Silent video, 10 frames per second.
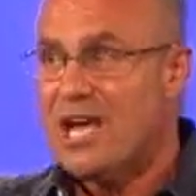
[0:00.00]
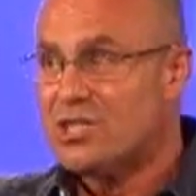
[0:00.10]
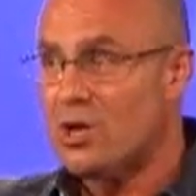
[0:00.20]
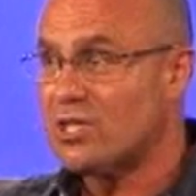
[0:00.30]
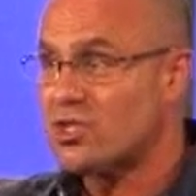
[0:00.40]

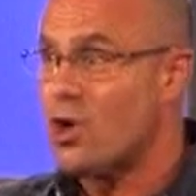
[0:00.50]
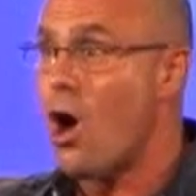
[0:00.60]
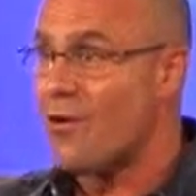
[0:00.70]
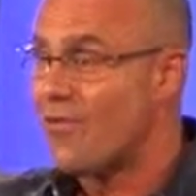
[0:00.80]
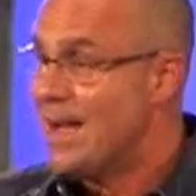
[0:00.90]
So it
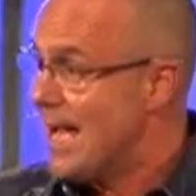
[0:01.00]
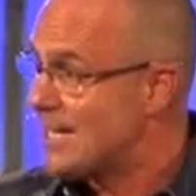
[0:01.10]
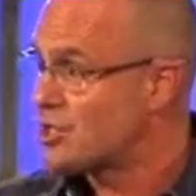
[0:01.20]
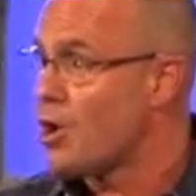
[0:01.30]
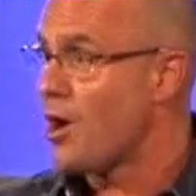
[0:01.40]
sort
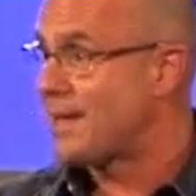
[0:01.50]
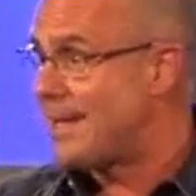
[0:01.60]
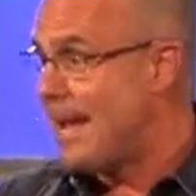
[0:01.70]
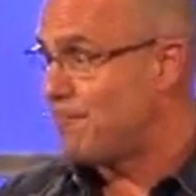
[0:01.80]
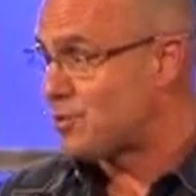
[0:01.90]
of
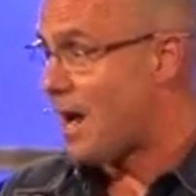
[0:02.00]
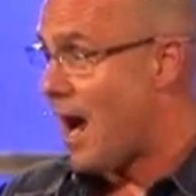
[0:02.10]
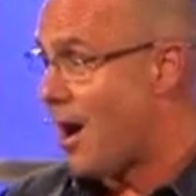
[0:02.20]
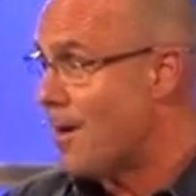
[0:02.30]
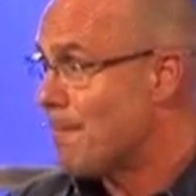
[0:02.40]
keeps
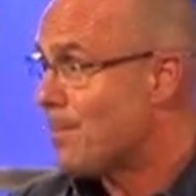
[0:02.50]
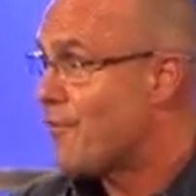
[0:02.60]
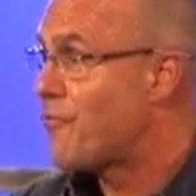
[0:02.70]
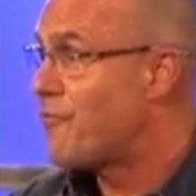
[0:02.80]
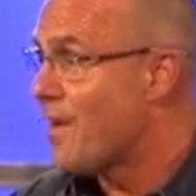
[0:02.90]
our
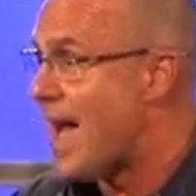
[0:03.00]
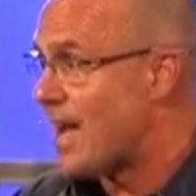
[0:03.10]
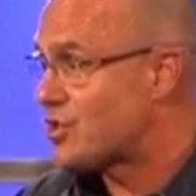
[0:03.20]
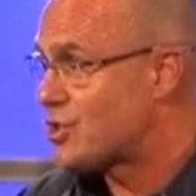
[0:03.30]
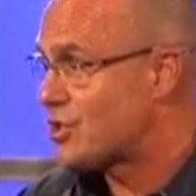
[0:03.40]

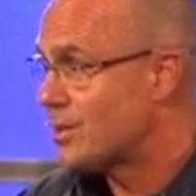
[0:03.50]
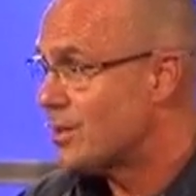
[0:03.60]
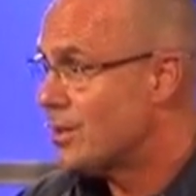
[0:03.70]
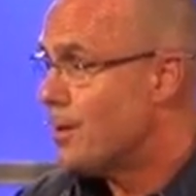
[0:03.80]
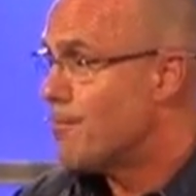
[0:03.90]
flesh
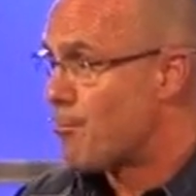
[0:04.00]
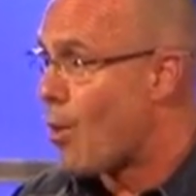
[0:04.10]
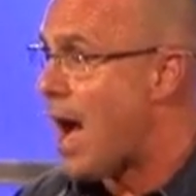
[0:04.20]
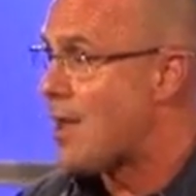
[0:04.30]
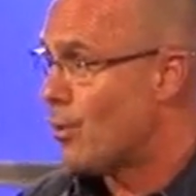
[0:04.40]

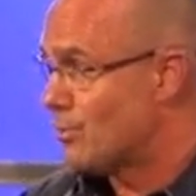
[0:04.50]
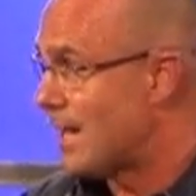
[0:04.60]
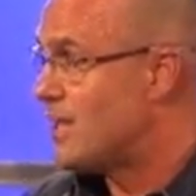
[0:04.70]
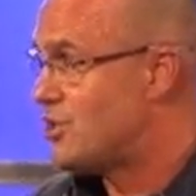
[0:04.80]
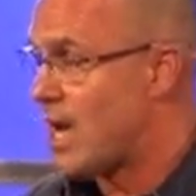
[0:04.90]
bridled
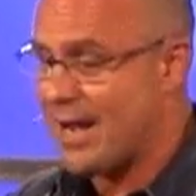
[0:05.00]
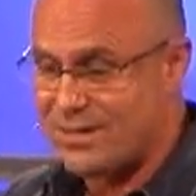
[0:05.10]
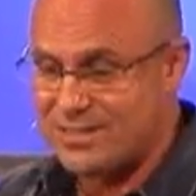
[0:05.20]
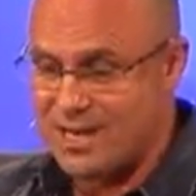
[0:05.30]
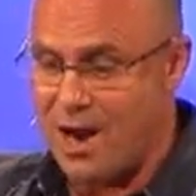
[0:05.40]
in
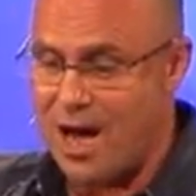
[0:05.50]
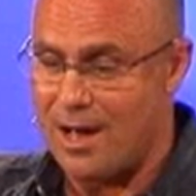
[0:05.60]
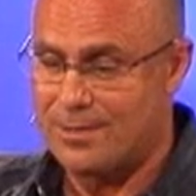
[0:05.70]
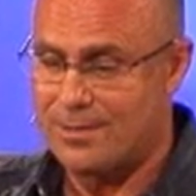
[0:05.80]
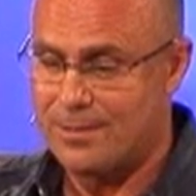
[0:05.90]
check, does it not?